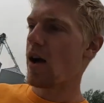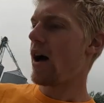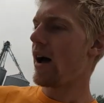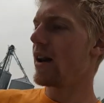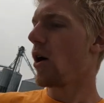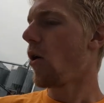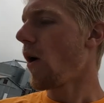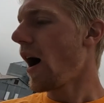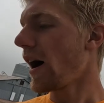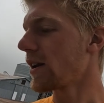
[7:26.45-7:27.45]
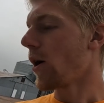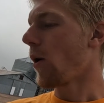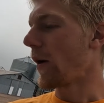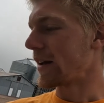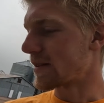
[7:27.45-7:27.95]
I know, I
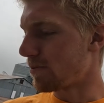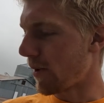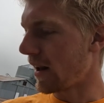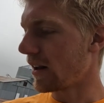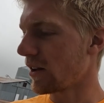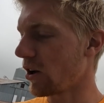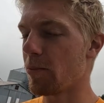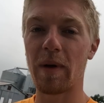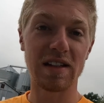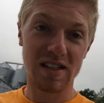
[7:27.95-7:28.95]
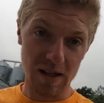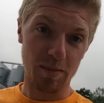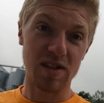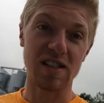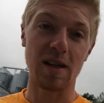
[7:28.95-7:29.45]
know. It's been a little bit
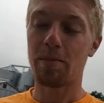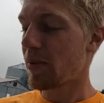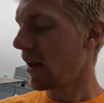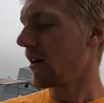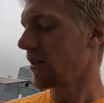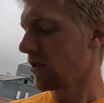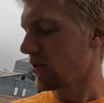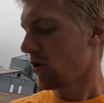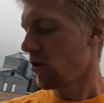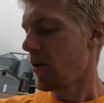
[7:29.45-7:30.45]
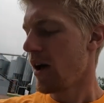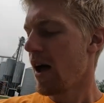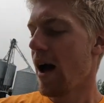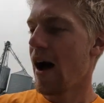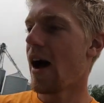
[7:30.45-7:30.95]
since I've been on YouTube.
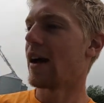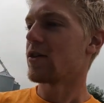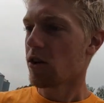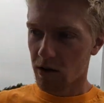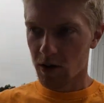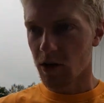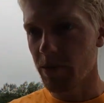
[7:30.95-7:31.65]
I took a little